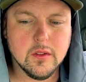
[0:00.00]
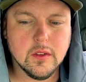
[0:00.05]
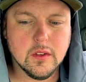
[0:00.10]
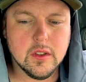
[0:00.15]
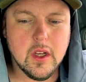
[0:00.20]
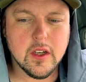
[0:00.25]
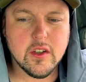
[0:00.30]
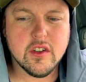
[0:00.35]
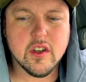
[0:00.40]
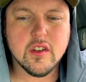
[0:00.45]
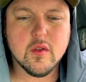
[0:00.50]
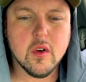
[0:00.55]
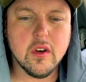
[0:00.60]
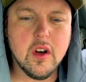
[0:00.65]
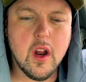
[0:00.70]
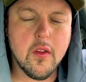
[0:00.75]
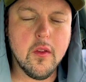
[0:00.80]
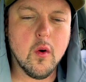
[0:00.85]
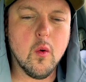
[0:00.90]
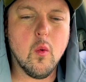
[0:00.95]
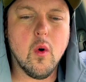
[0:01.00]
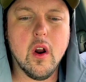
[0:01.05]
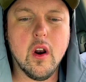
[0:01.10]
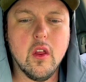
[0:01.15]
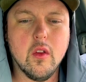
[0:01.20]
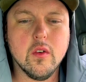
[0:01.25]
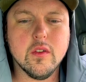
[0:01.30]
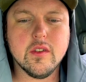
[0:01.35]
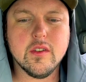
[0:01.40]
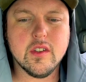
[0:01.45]
it's just another one of
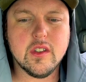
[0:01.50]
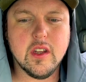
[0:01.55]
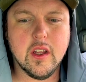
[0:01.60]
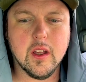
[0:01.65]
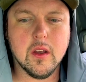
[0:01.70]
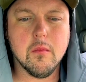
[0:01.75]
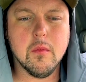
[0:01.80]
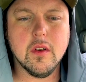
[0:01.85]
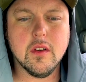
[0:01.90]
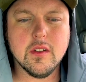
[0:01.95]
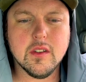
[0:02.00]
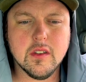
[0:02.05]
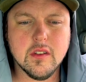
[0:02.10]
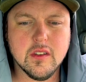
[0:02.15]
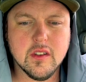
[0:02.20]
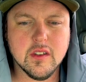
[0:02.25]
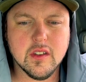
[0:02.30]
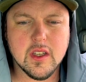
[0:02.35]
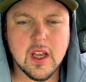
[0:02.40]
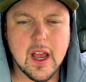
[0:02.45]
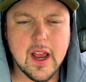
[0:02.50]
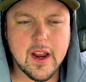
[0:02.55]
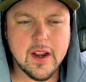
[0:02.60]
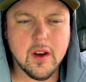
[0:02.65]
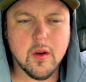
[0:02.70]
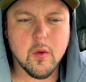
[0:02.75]
those stigmas in society